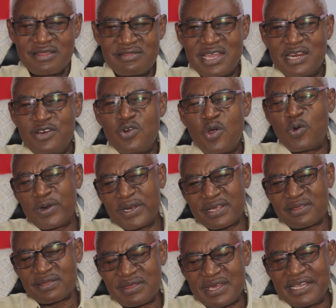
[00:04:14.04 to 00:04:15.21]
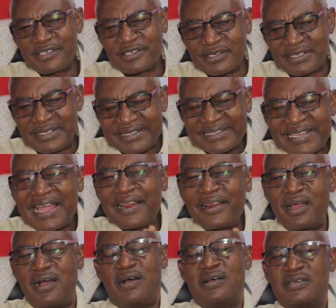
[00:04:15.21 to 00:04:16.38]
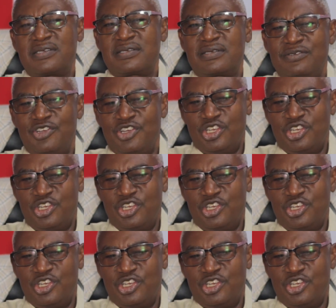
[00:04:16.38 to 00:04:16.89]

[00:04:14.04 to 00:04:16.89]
They know the things to tell us